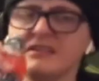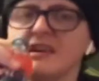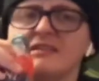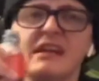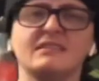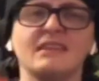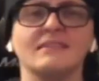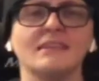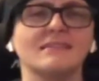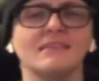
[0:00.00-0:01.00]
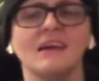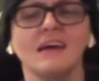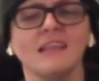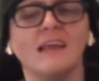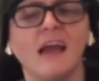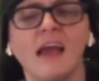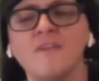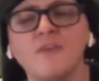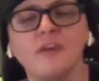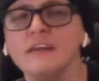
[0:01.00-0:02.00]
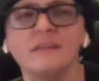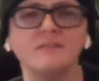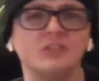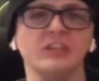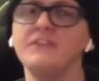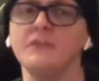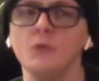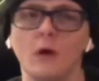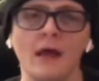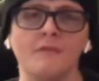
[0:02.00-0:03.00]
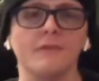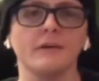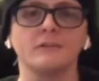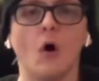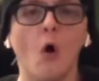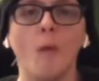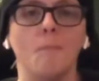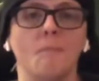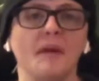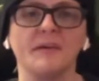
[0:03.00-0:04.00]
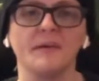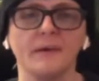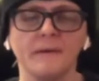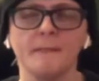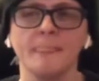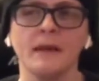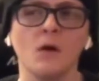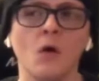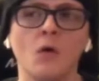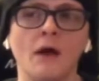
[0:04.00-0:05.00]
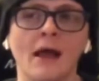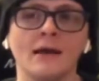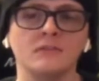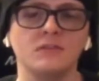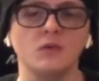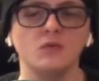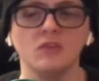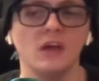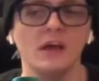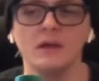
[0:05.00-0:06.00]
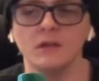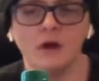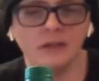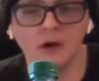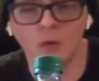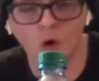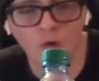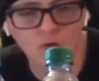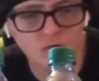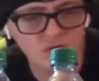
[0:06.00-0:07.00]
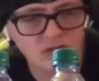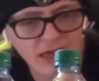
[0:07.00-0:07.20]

disgusting. That's like every G Fuel ever. It's all bitter. It all has those, you know, all those